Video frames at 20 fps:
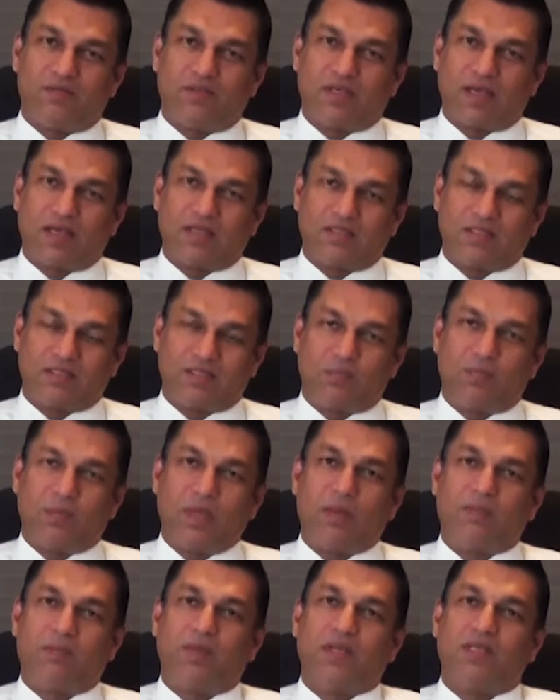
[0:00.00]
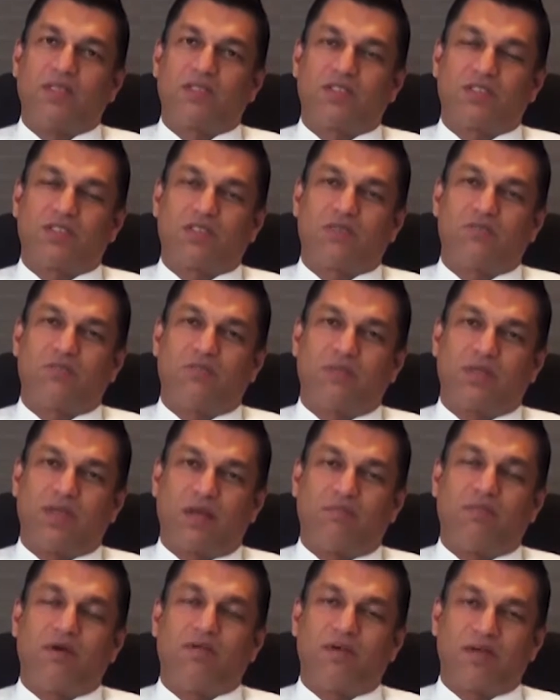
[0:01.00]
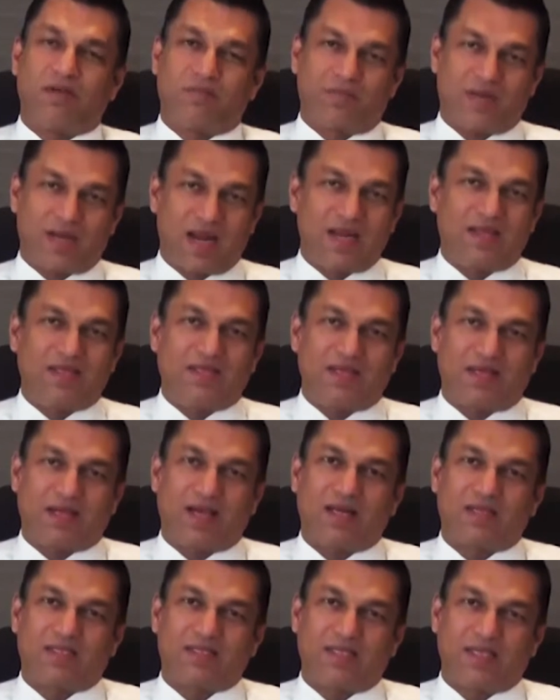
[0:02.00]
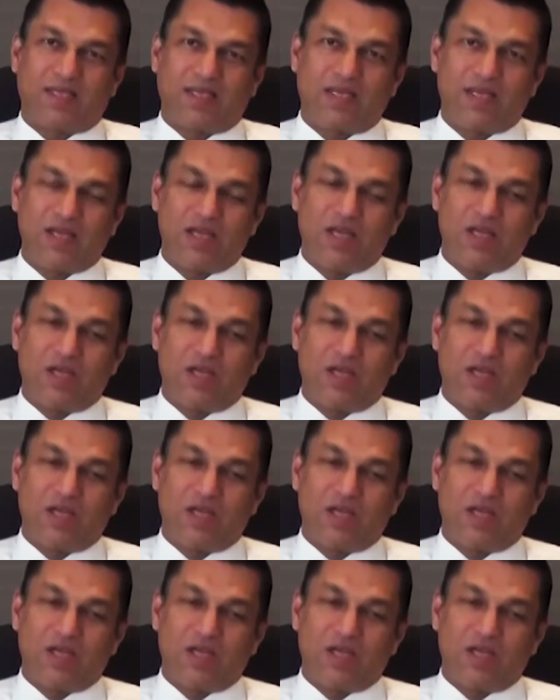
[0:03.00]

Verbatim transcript: we can say the people's number one brand in the country.